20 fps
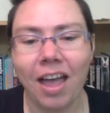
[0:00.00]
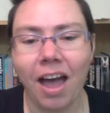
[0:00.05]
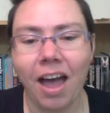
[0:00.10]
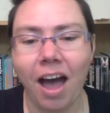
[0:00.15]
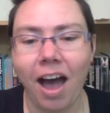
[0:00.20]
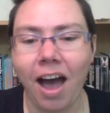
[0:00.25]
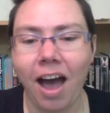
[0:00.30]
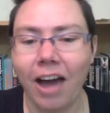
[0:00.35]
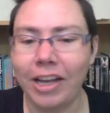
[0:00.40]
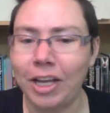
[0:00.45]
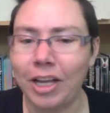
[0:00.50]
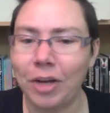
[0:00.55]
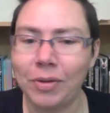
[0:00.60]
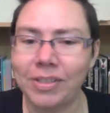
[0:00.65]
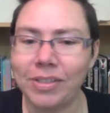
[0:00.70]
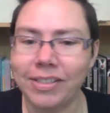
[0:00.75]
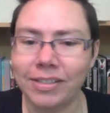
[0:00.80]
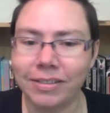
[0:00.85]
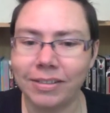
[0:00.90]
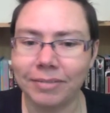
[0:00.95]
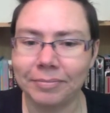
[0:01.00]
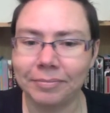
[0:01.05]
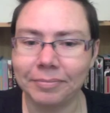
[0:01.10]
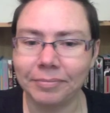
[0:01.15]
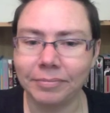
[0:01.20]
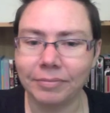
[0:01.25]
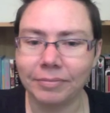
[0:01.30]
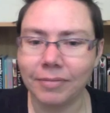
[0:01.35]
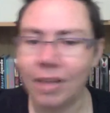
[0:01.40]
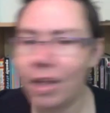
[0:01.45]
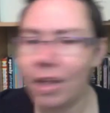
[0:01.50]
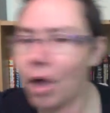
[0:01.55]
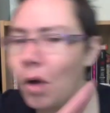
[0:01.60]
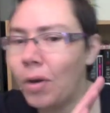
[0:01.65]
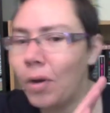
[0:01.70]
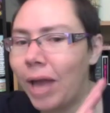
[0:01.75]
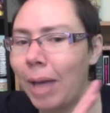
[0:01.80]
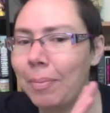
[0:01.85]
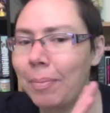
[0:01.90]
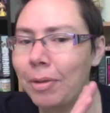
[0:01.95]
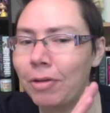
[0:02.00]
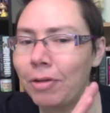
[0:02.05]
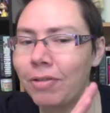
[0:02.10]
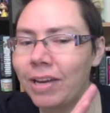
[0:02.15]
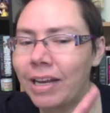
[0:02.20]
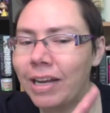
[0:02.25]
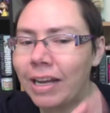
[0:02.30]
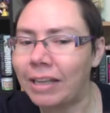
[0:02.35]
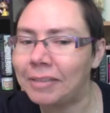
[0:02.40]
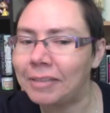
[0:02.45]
Adios. Oh, and happy reading!